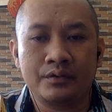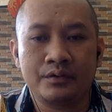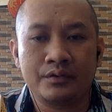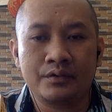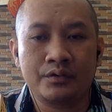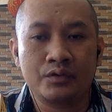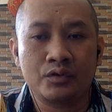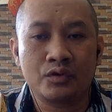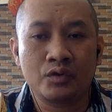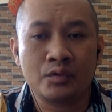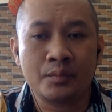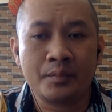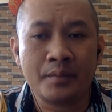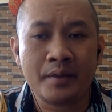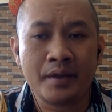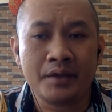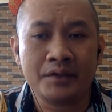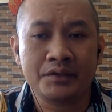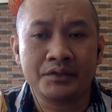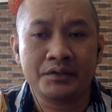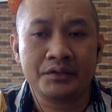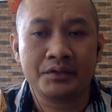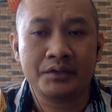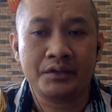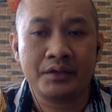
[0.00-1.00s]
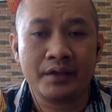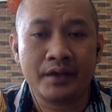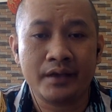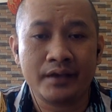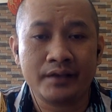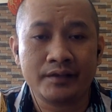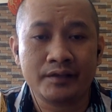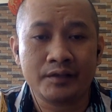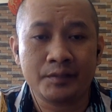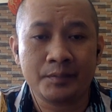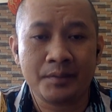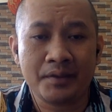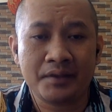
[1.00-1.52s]
to match the
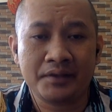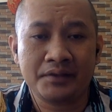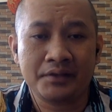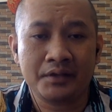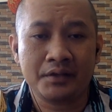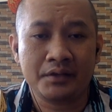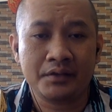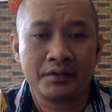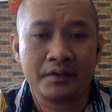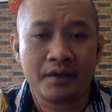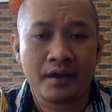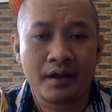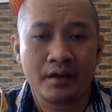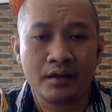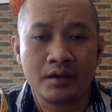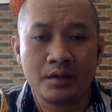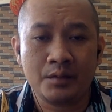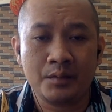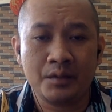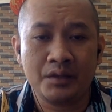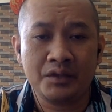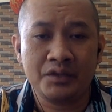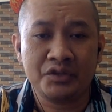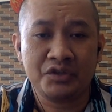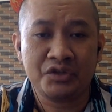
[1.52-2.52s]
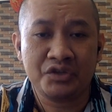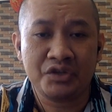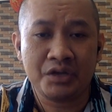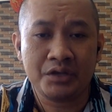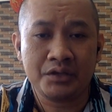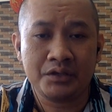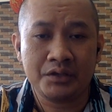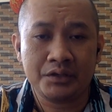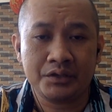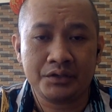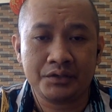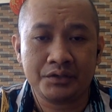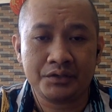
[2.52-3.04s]
expected dynamic
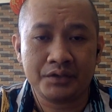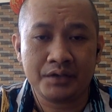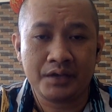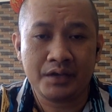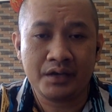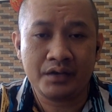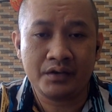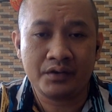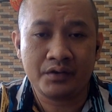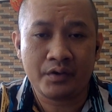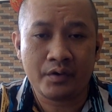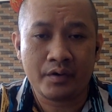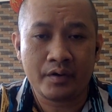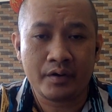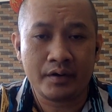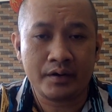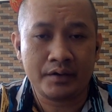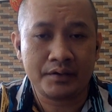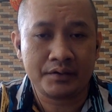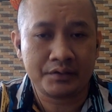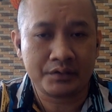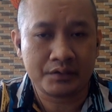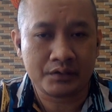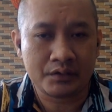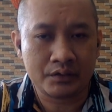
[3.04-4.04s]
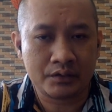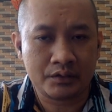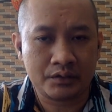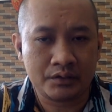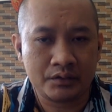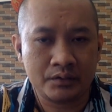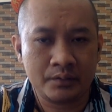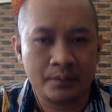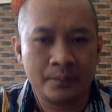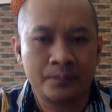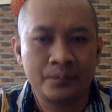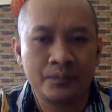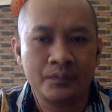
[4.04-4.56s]
changes in current assets,
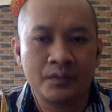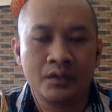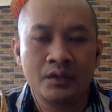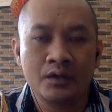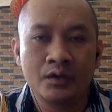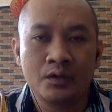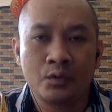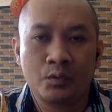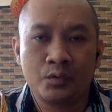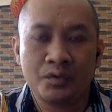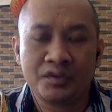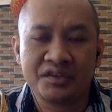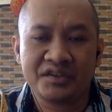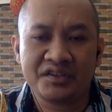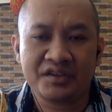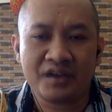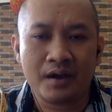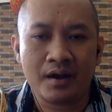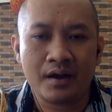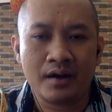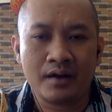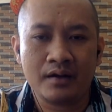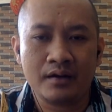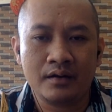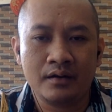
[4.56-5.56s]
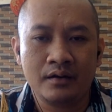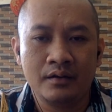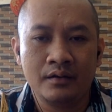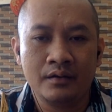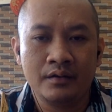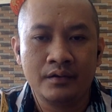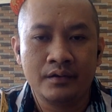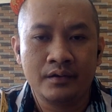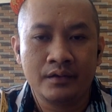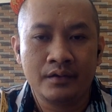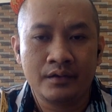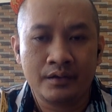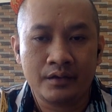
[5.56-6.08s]
which are
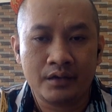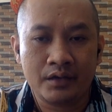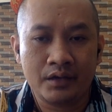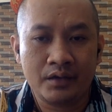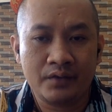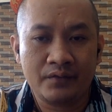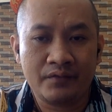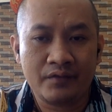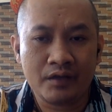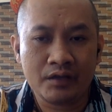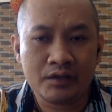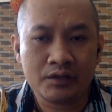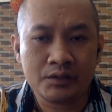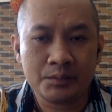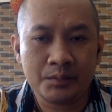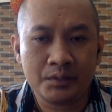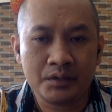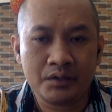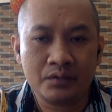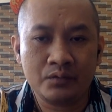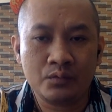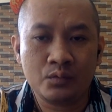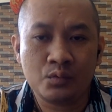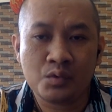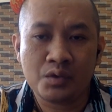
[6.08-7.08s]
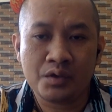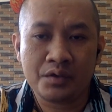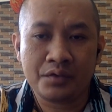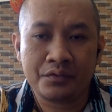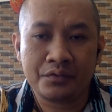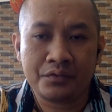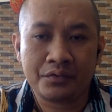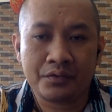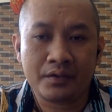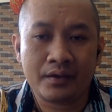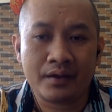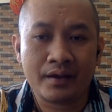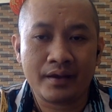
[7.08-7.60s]
investment
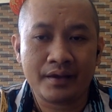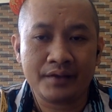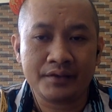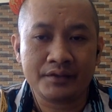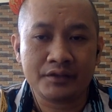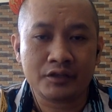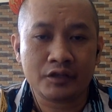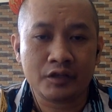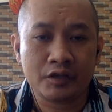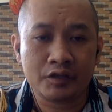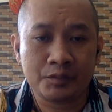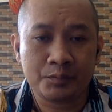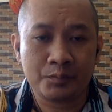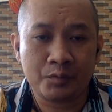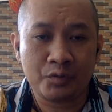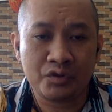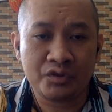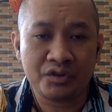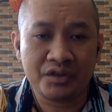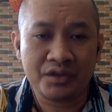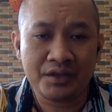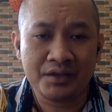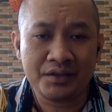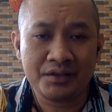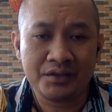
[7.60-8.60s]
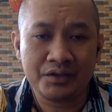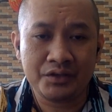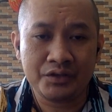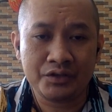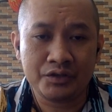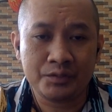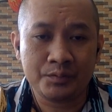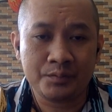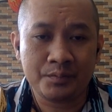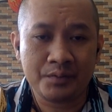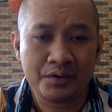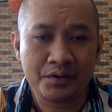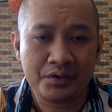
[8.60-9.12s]
with less spontaneous
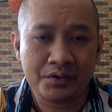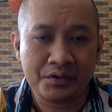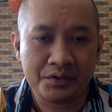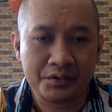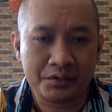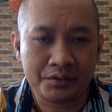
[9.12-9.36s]
period.